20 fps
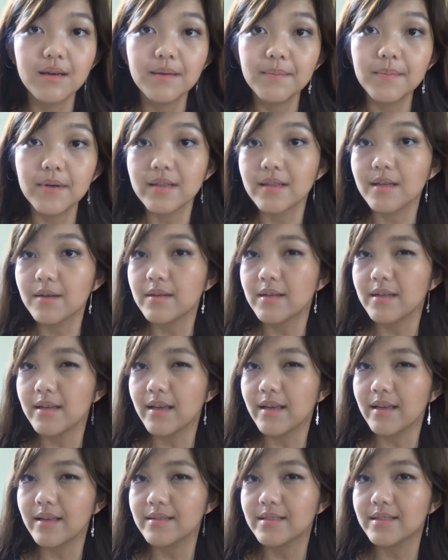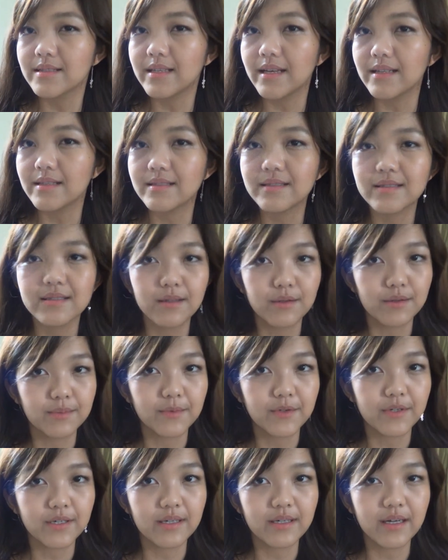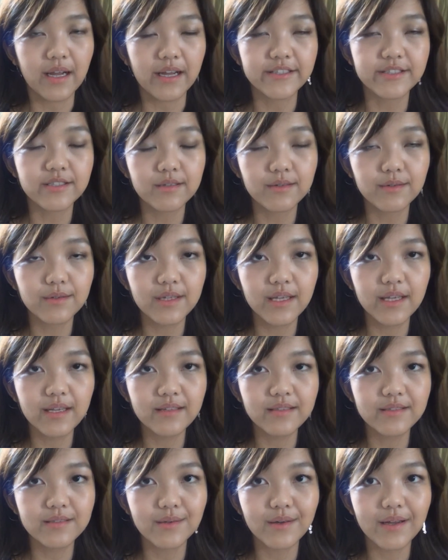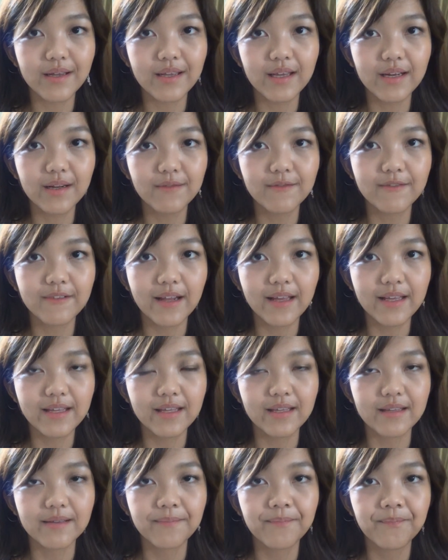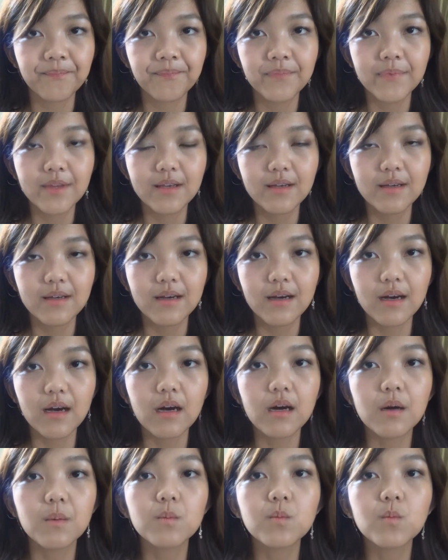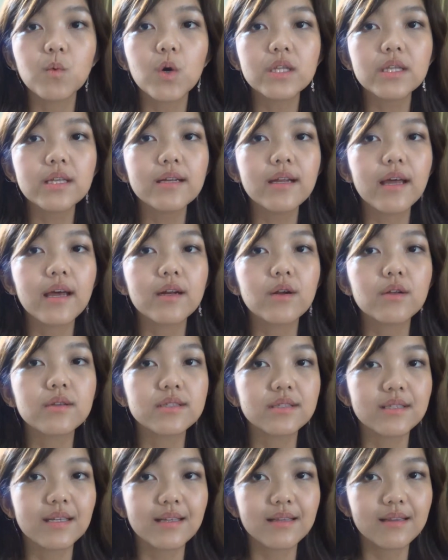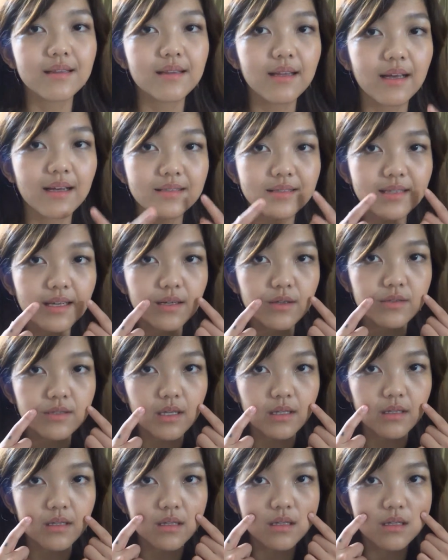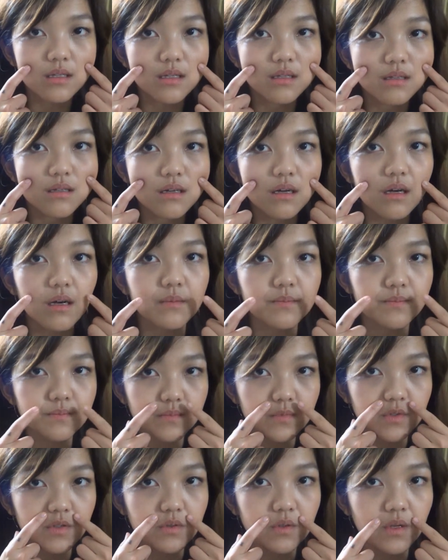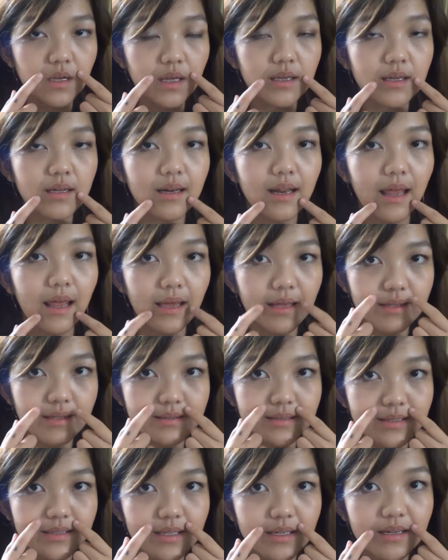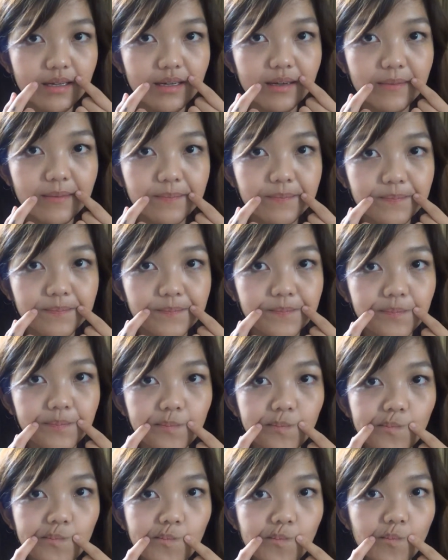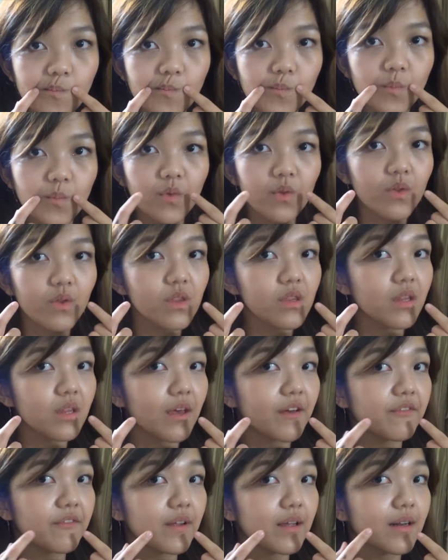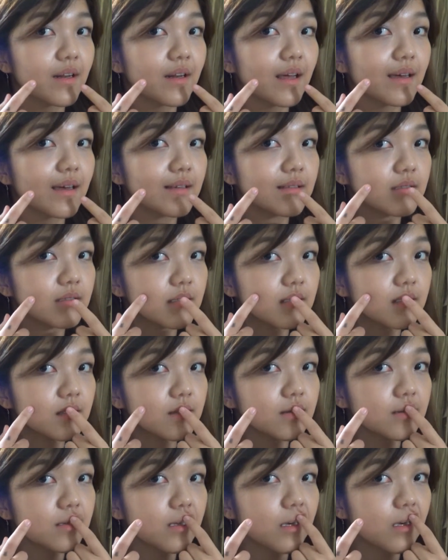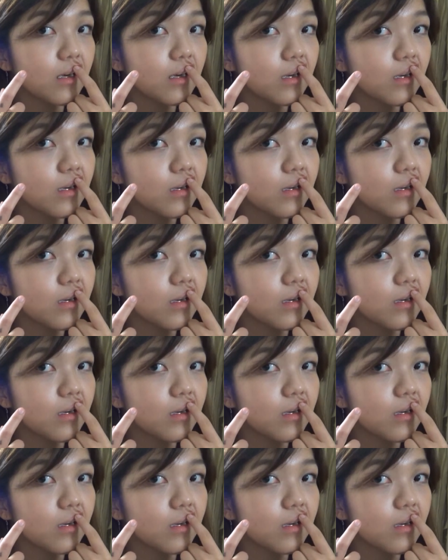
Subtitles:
But now it gets a lot more natural looking, so I kind of like it. One thing that I noticed that it does kind of settle to like lines here. I have like lines there.